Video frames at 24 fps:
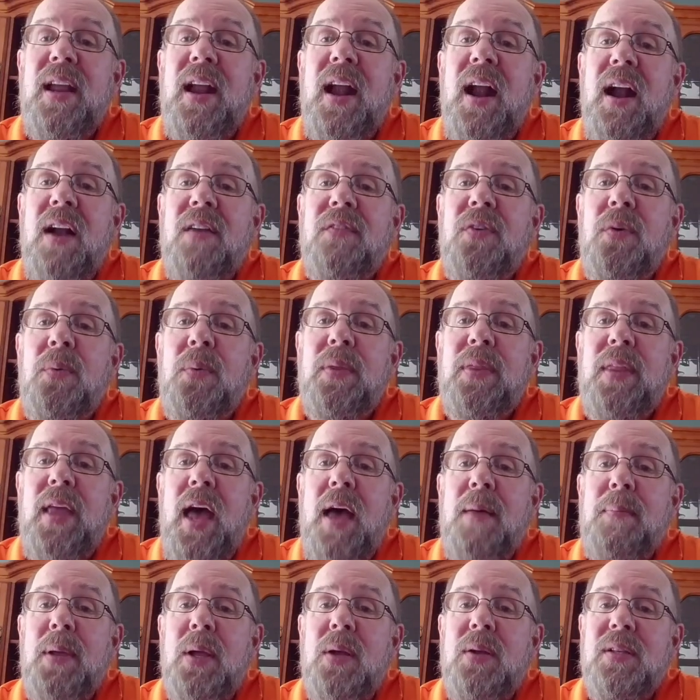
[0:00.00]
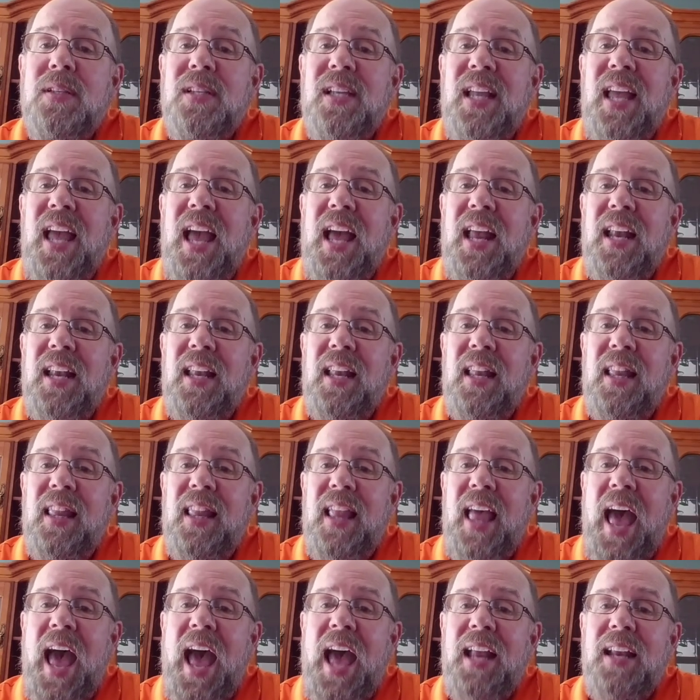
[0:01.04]
careful with that, because again,
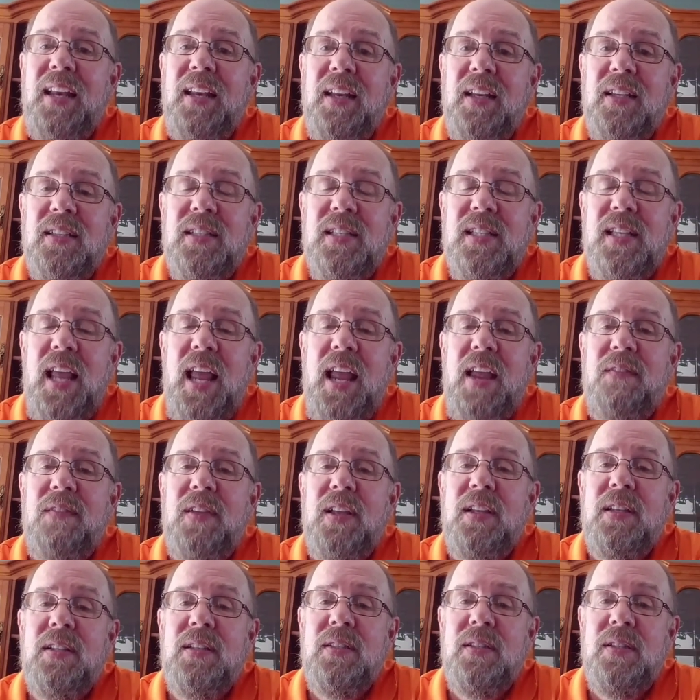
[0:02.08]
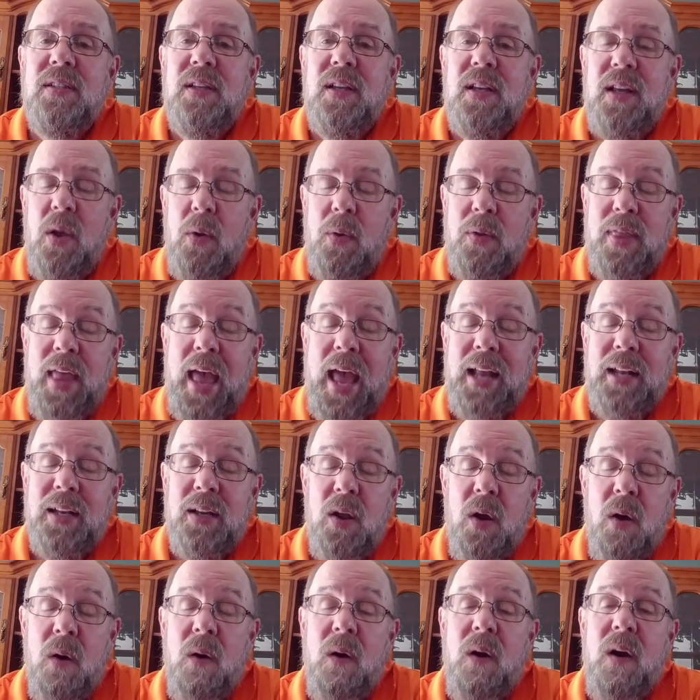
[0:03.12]
that savings or that
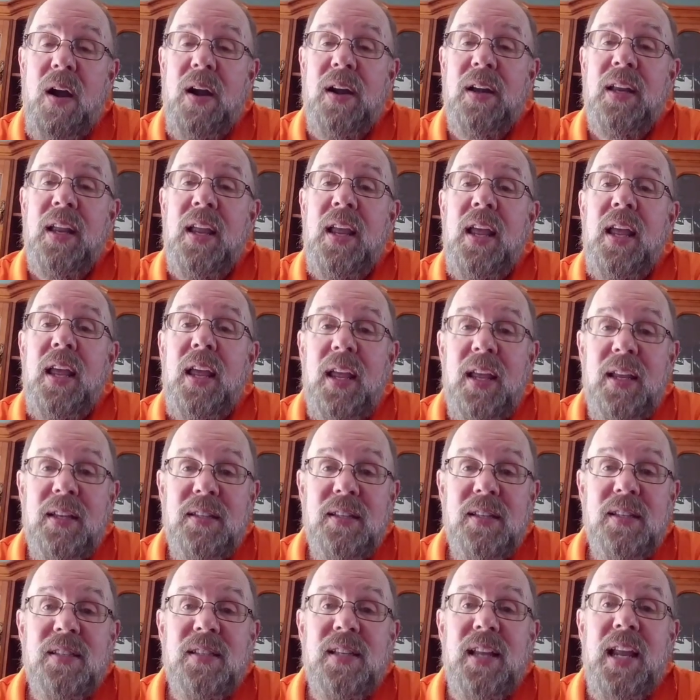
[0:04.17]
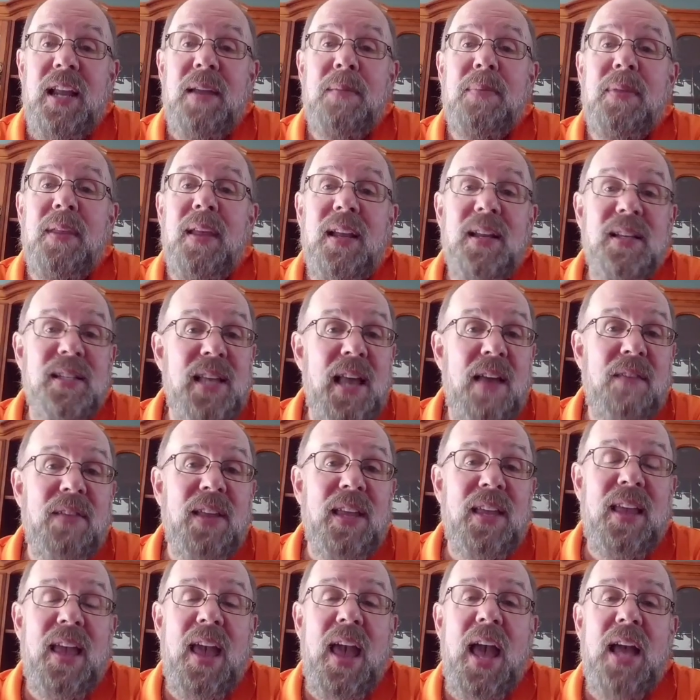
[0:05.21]
card is the same thing as
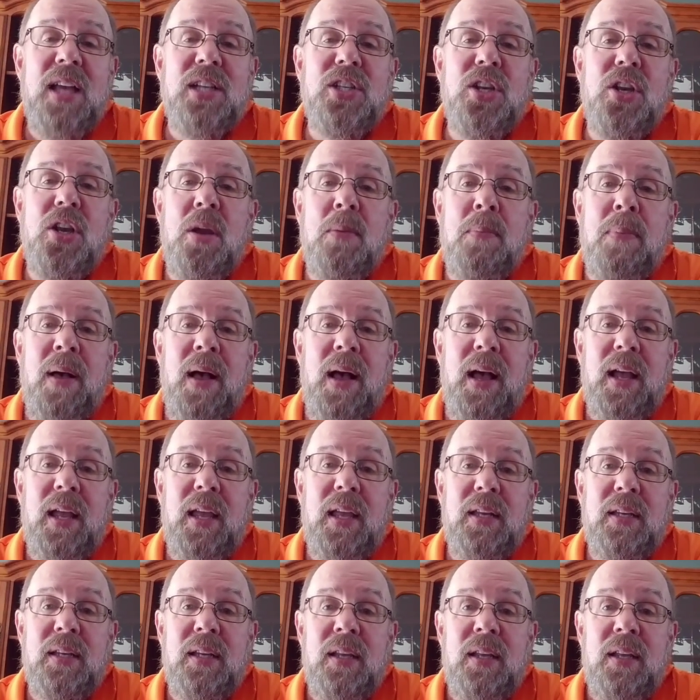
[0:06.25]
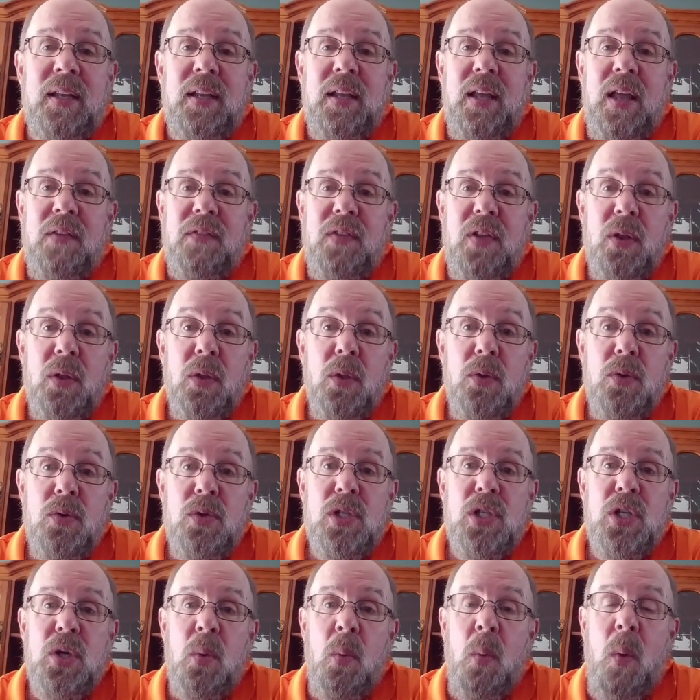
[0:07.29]
having cash in your pocket. If you
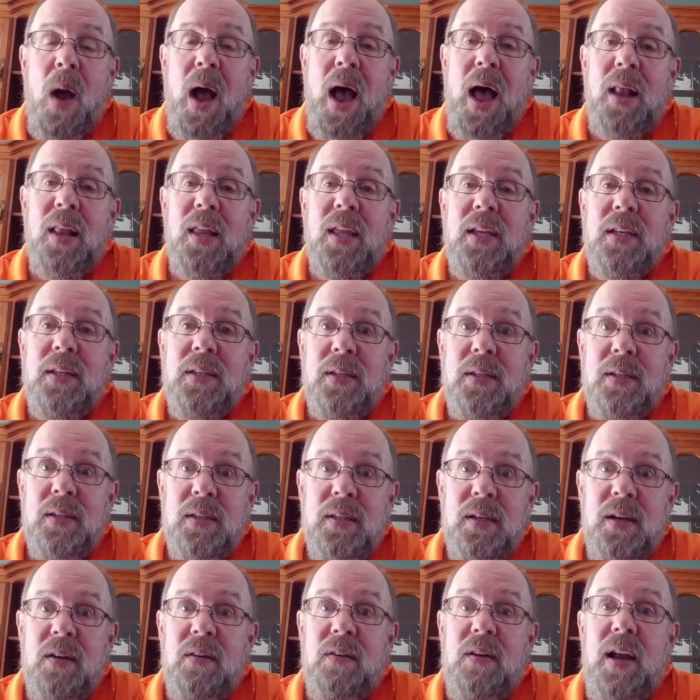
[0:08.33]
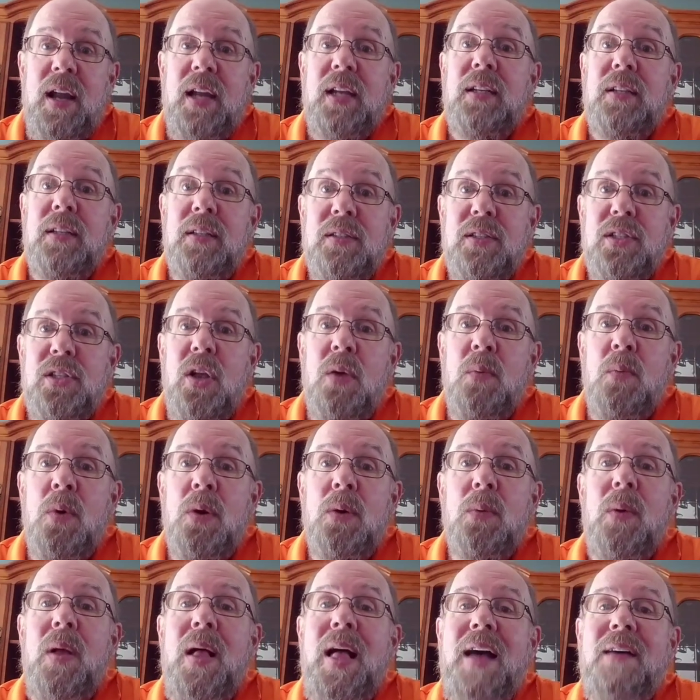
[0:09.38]
lose your wallet, all right,
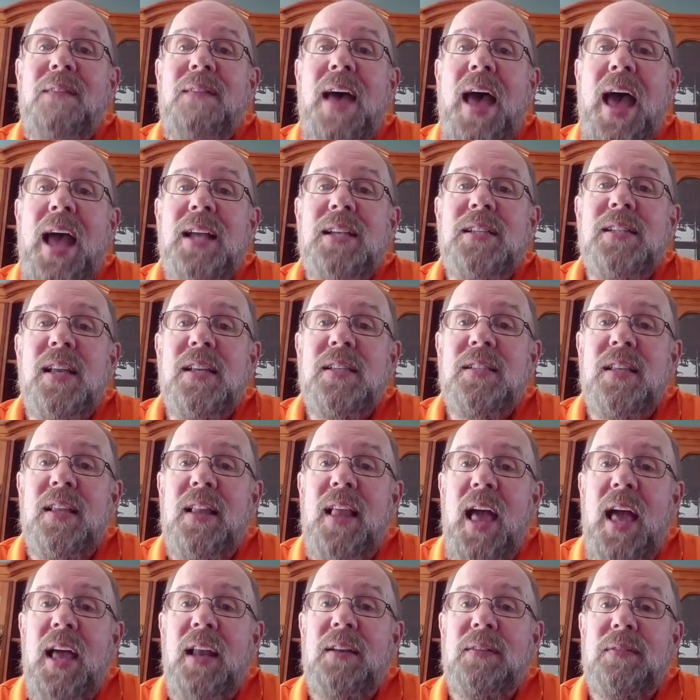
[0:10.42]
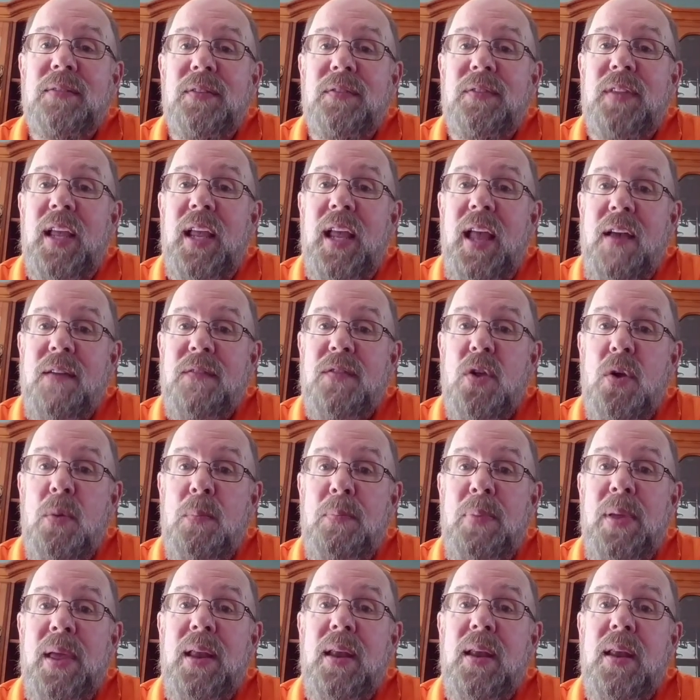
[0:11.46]
someone will have access to that. If they have your
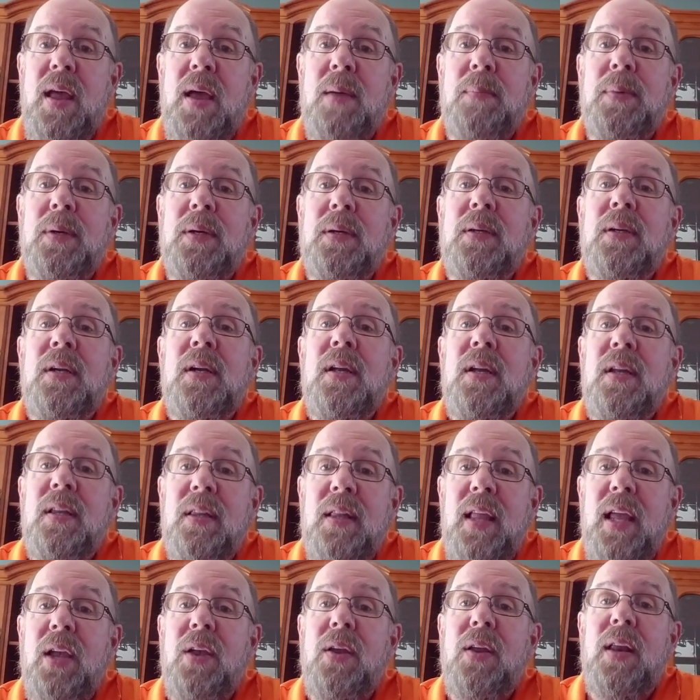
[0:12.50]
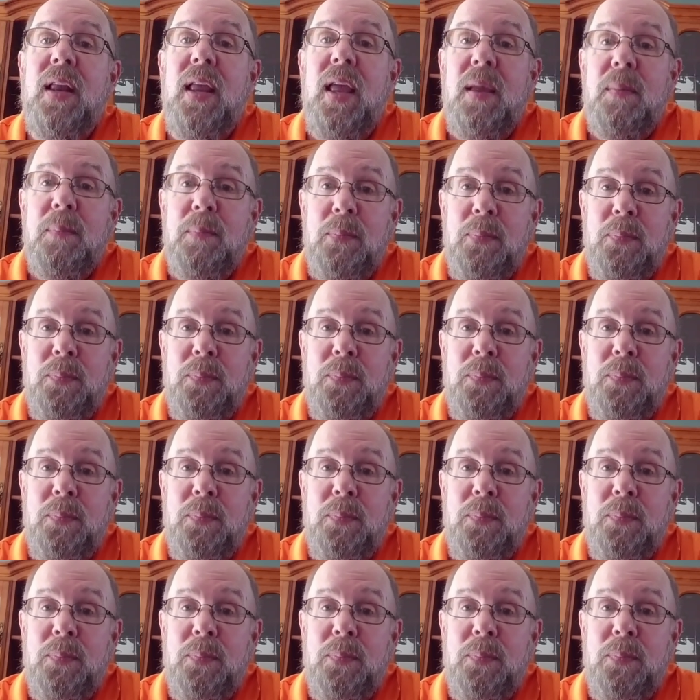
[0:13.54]
PIN number, they could